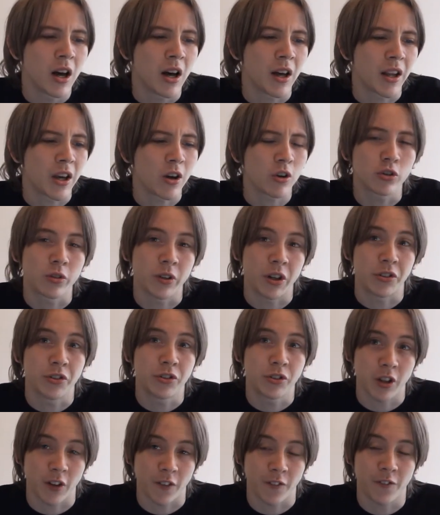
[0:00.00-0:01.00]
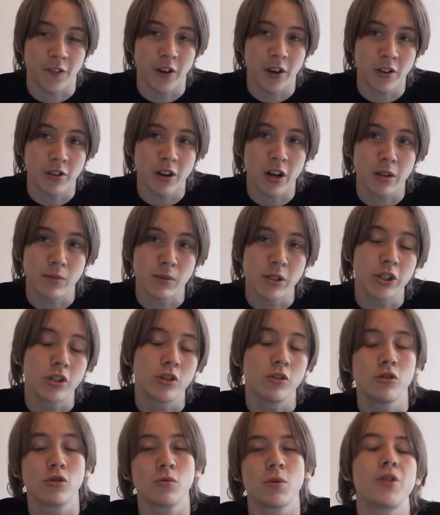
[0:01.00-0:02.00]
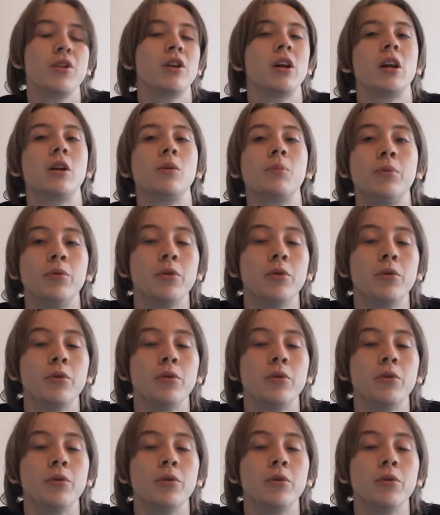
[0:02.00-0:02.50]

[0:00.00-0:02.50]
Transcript: And I also did stick figure animations with a little